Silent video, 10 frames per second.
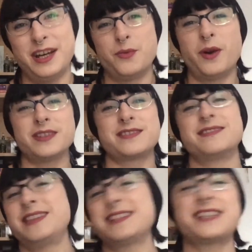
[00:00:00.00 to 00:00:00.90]
What?
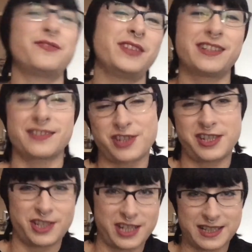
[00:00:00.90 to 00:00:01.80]
Let's have a little
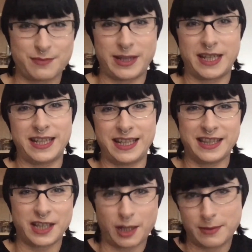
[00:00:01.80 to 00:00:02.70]
chit-chat about it in
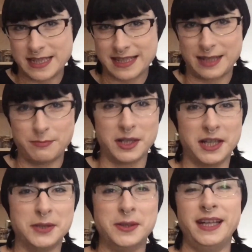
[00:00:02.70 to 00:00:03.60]
the comments down
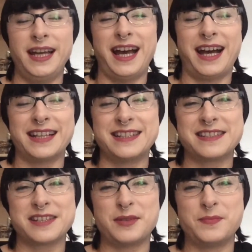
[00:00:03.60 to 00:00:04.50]
below.
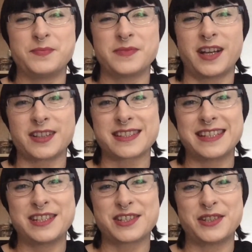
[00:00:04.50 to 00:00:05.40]
And I'll
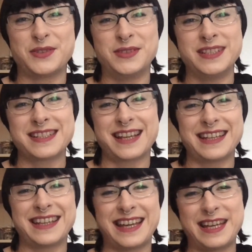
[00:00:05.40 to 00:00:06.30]
see you soon.
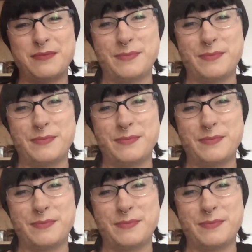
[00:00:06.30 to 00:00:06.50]
Take care.